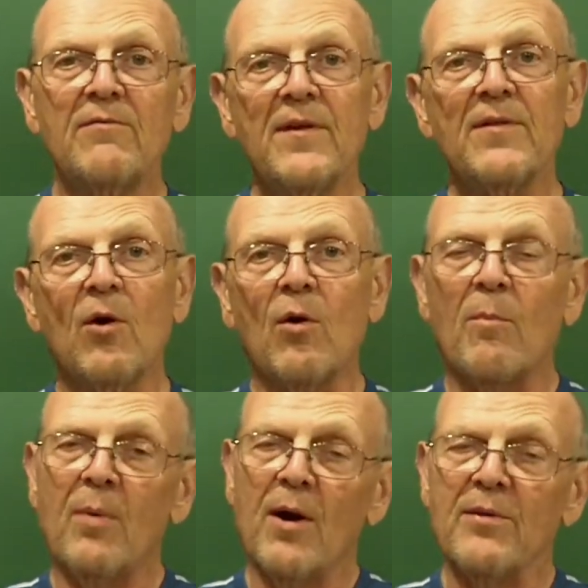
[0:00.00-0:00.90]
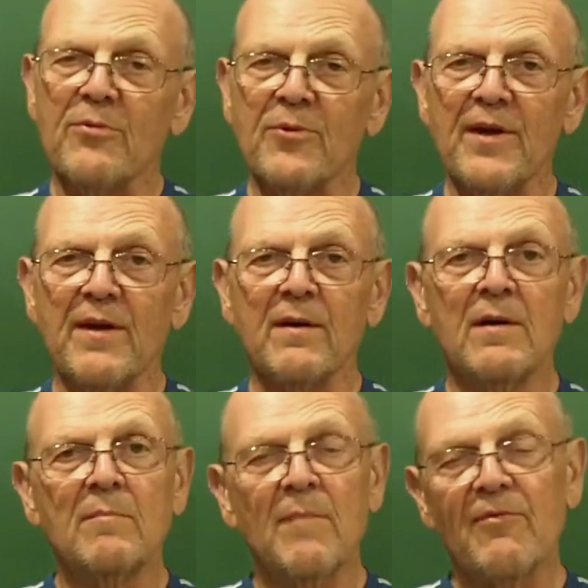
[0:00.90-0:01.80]
Fifth hole, par three.
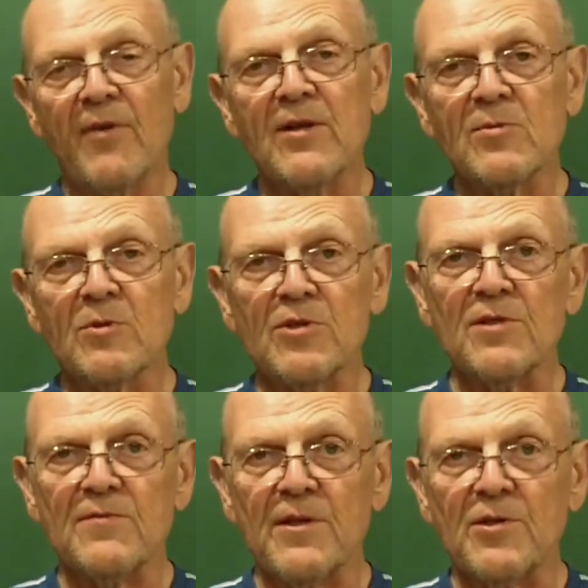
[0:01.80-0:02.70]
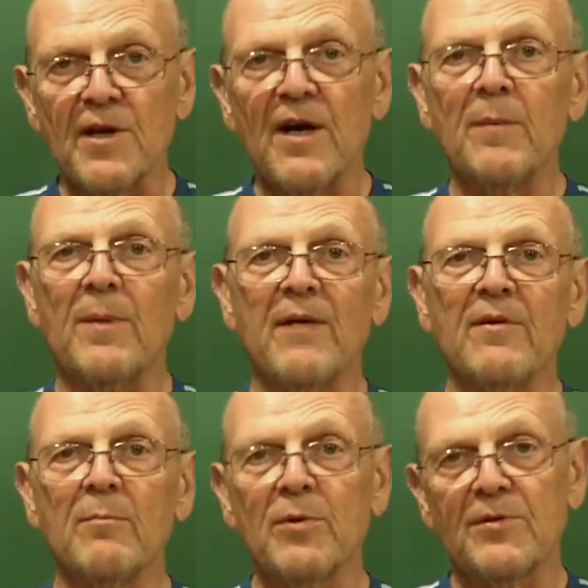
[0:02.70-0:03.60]
My friends were just finishing up,
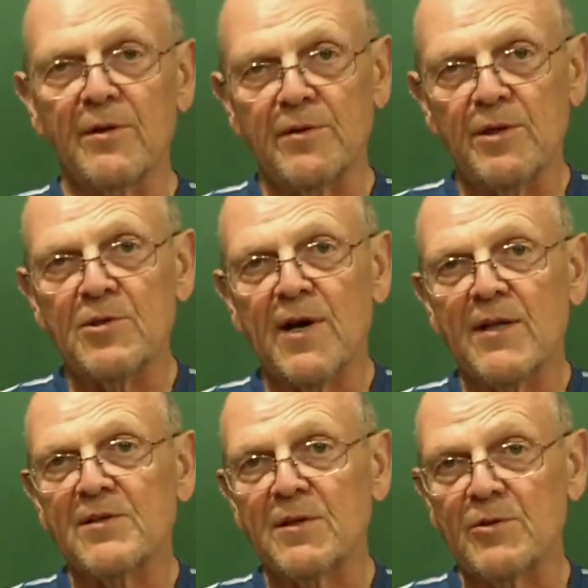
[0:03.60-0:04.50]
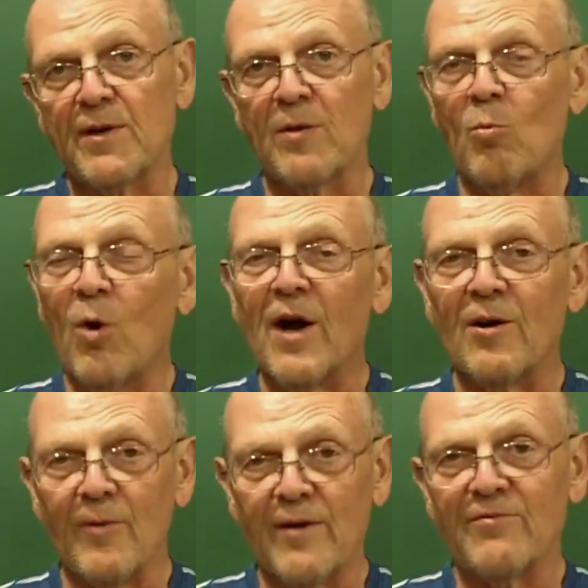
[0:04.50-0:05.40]
having put their tee shots in the dreaded
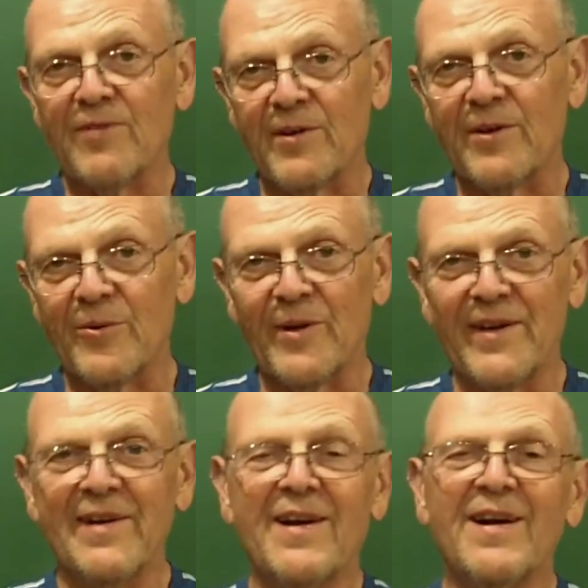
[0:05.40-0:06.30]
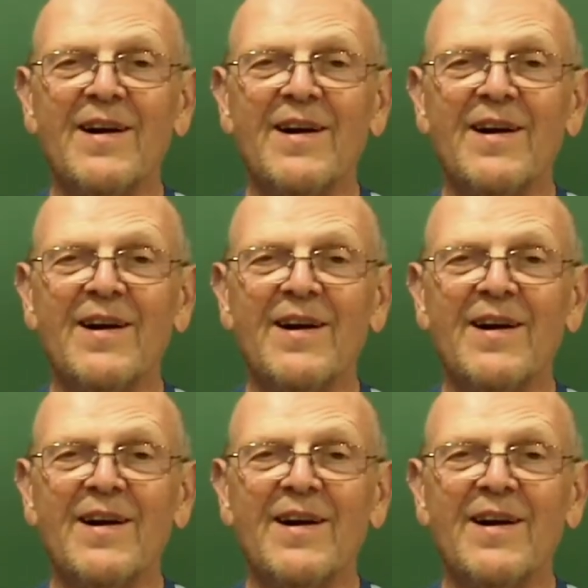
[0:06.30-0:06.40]
water right in front of the green.